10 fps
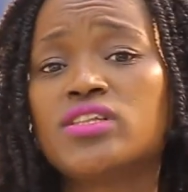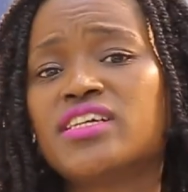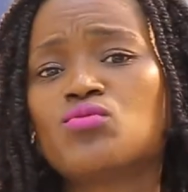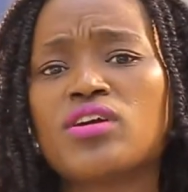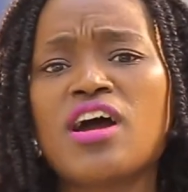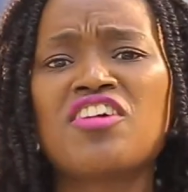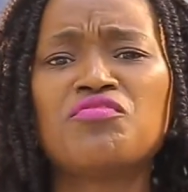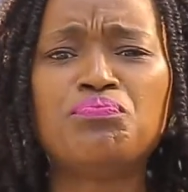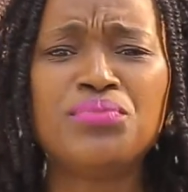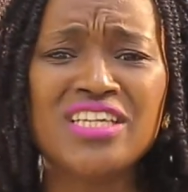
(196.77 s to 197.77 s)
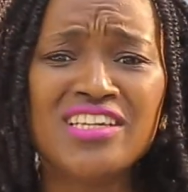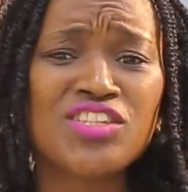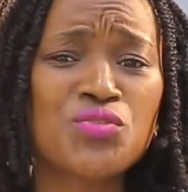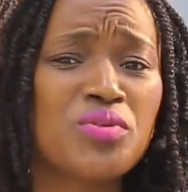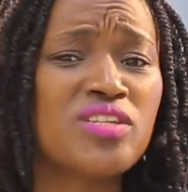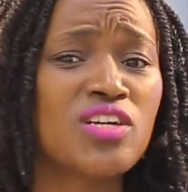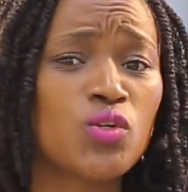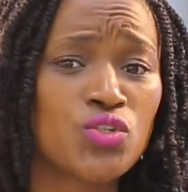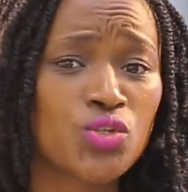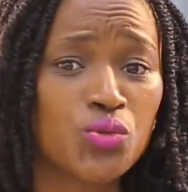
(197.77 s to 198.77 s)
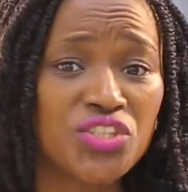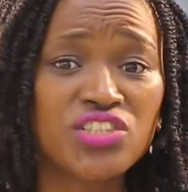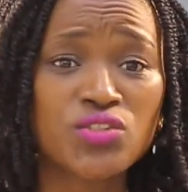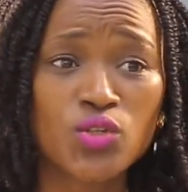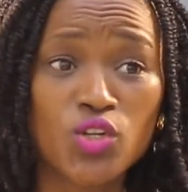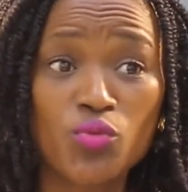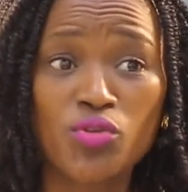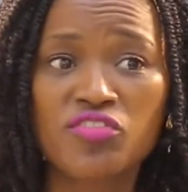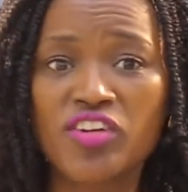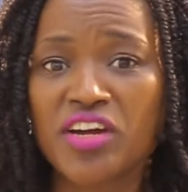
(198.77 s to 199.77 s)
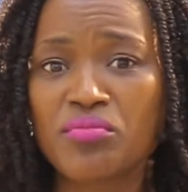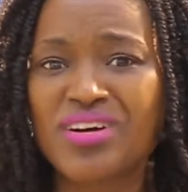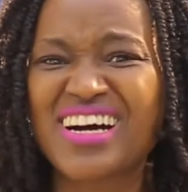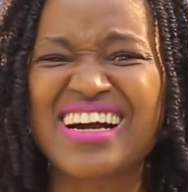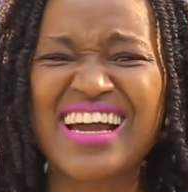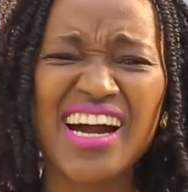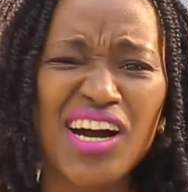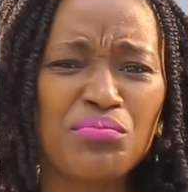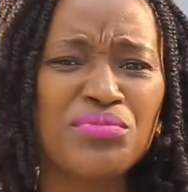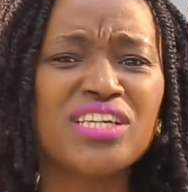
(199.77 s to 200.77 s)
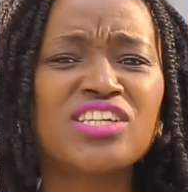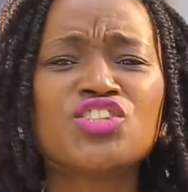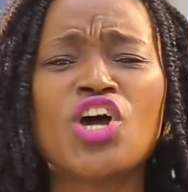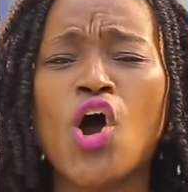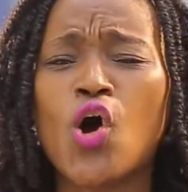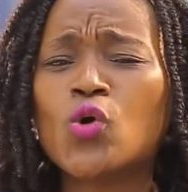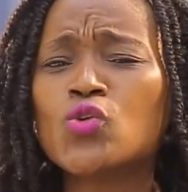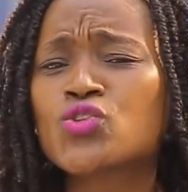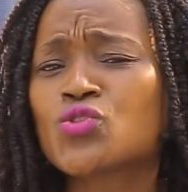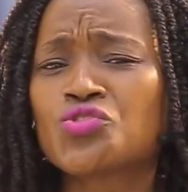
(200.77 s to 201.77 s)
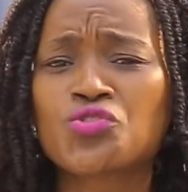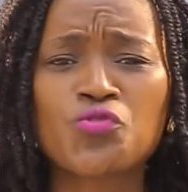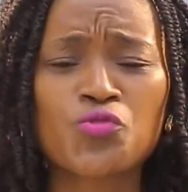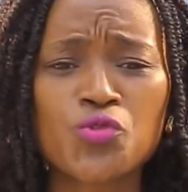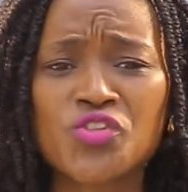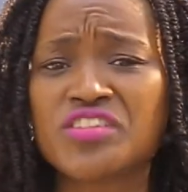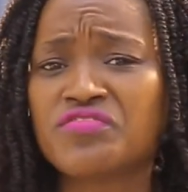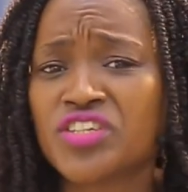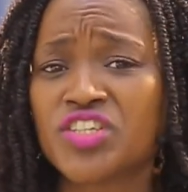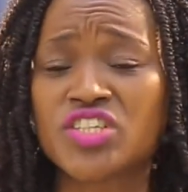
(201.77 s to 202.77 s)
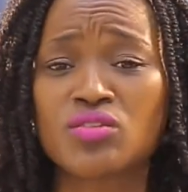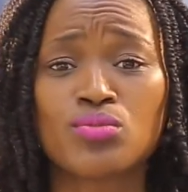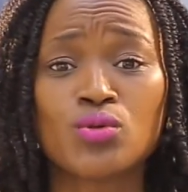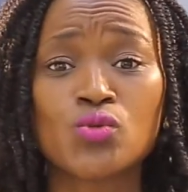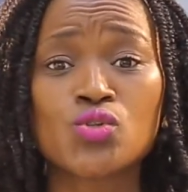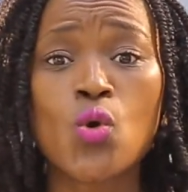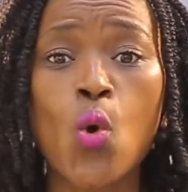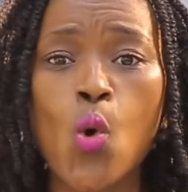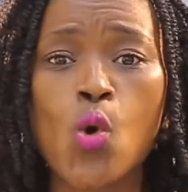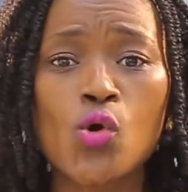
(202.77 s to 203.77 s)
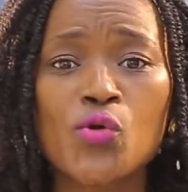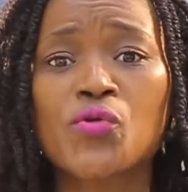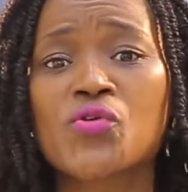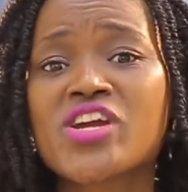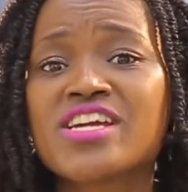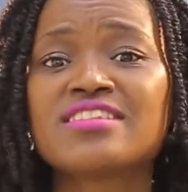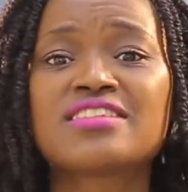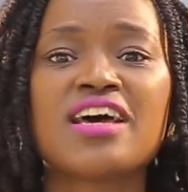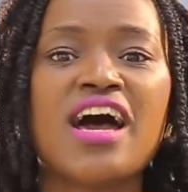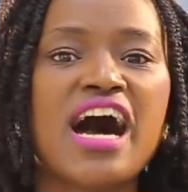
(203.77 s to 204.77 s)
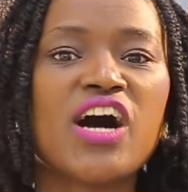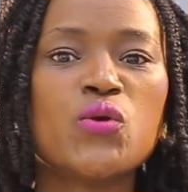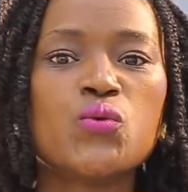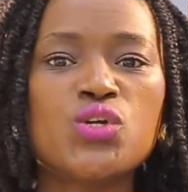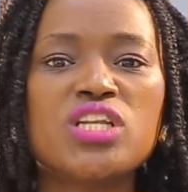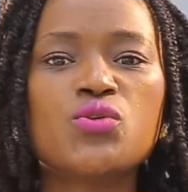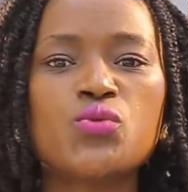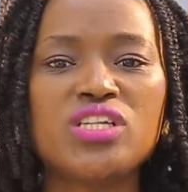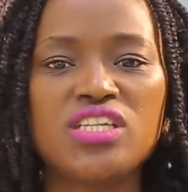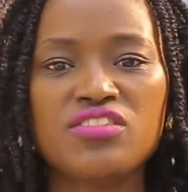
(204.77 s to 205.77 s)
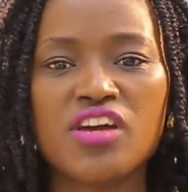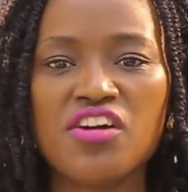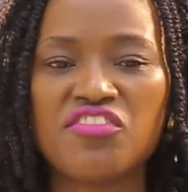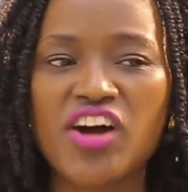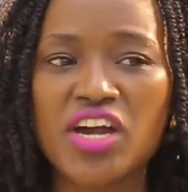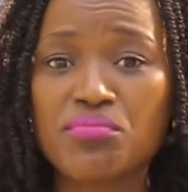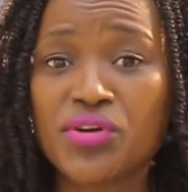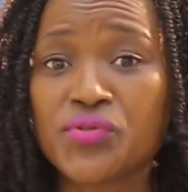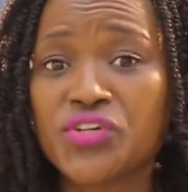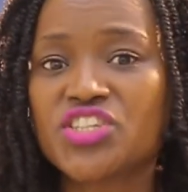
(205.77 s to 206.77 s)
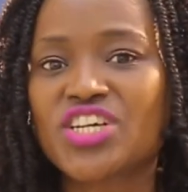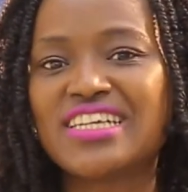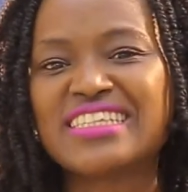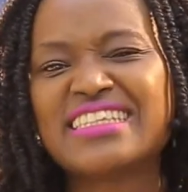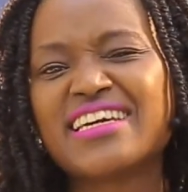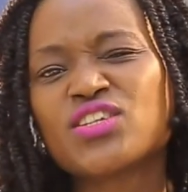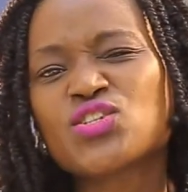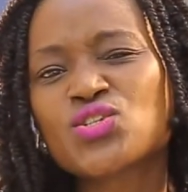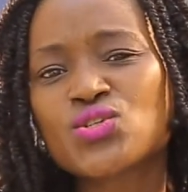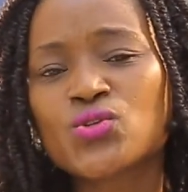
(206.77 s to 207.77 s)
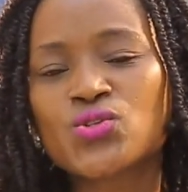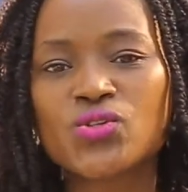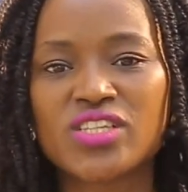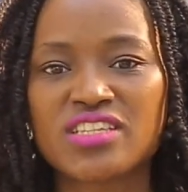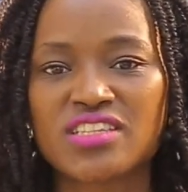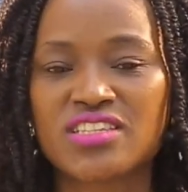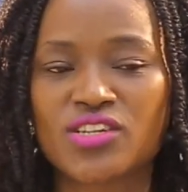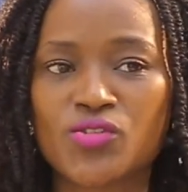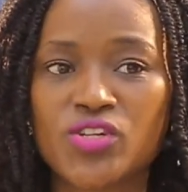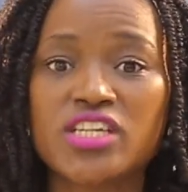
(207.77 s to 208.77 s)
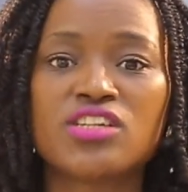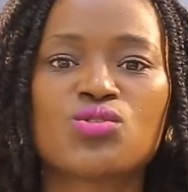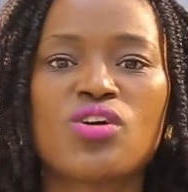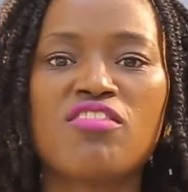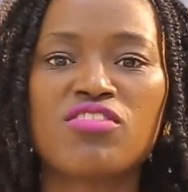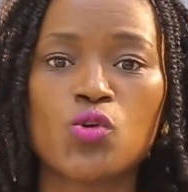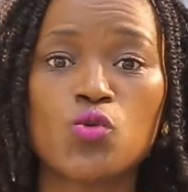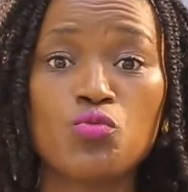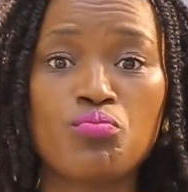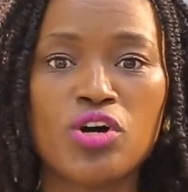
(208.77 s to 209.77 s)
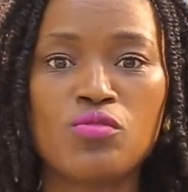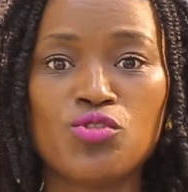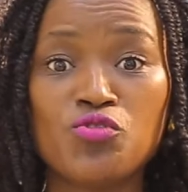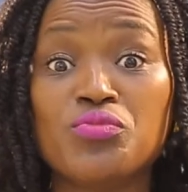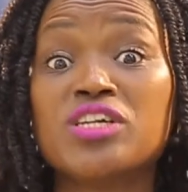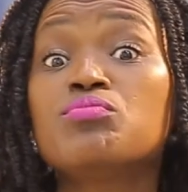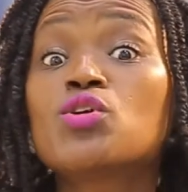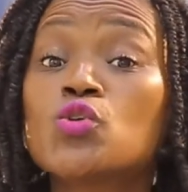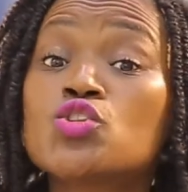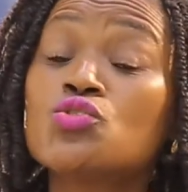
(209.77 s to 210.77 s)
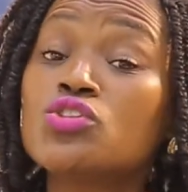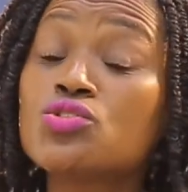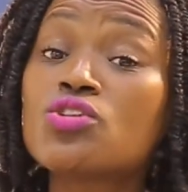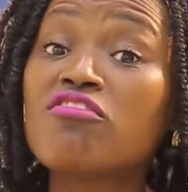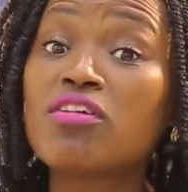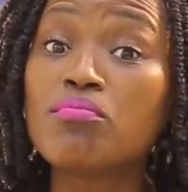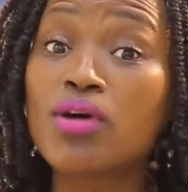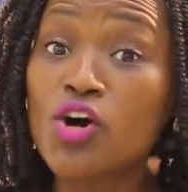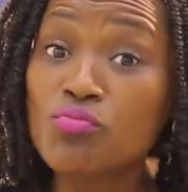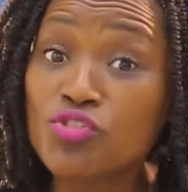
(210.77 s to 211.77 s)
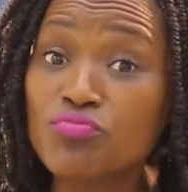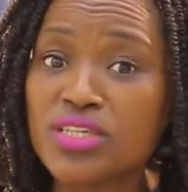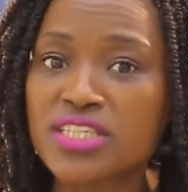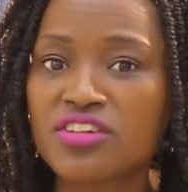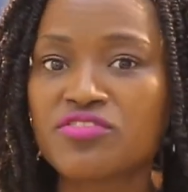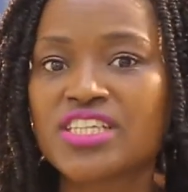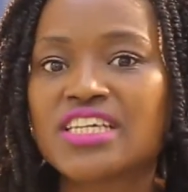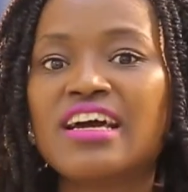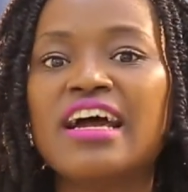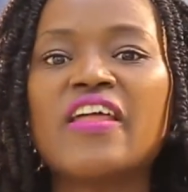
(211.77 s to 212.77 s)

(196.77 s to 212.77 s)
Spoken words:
Then we have beans. Beans are also rich in soluble fiber. Cabbage, all sorts of fruit and vegetables. Whole grains are really, really fiber rich, and they are so, so necessary to have a good bowel movement, because you need to have a bowel movement every day.